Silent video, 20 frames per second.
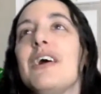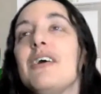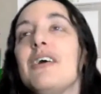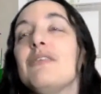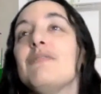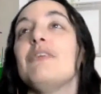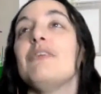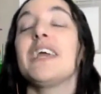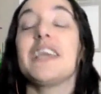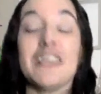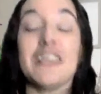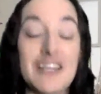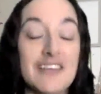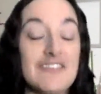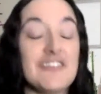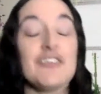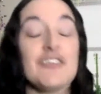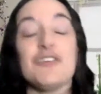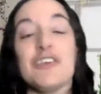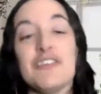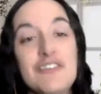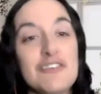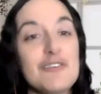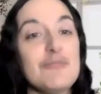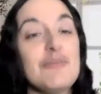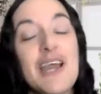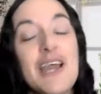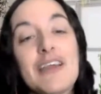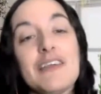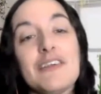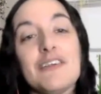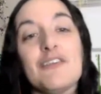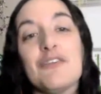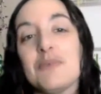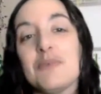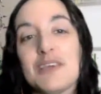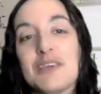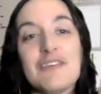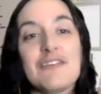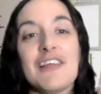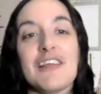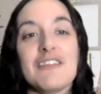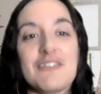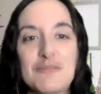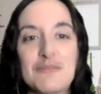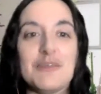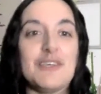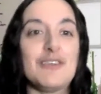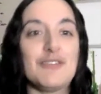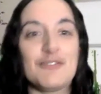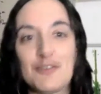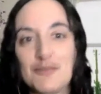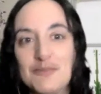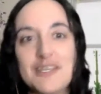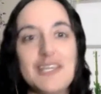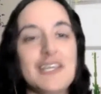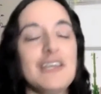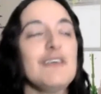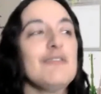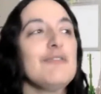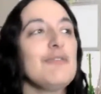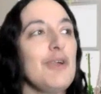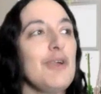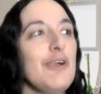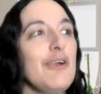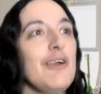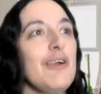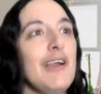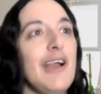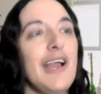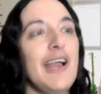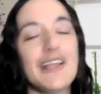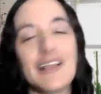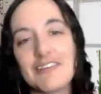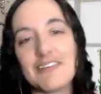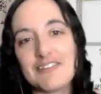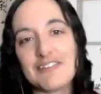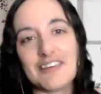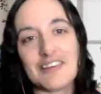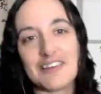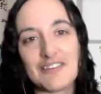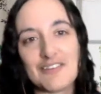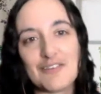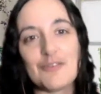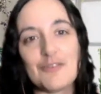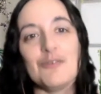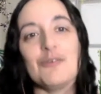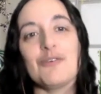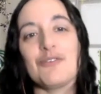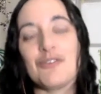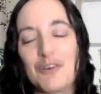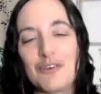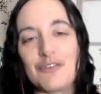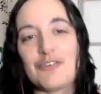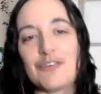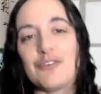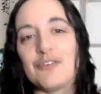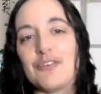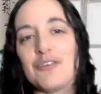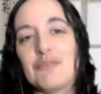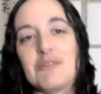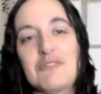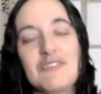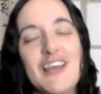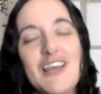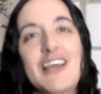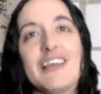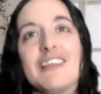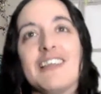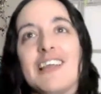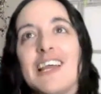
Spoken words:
recognizing trends and patterns, because that's a piece for me of where I got stuck in school, was also some of that.